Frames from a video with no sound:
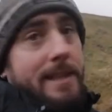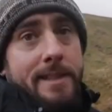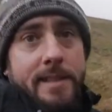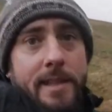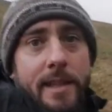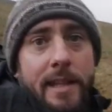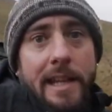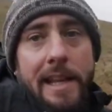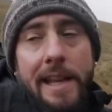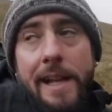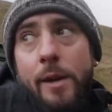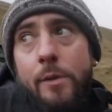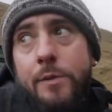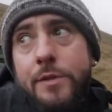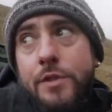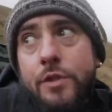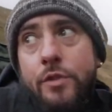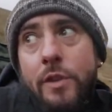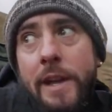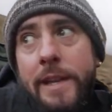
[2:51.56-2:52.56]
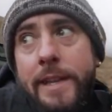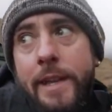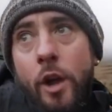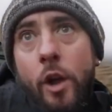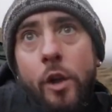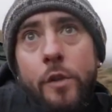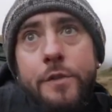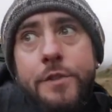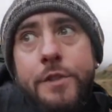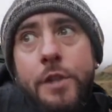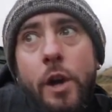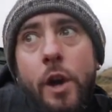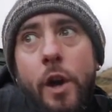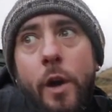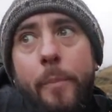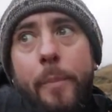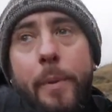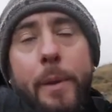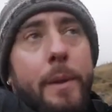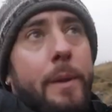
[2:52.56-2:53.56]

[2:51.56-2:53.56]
into the clouds and try and get on top.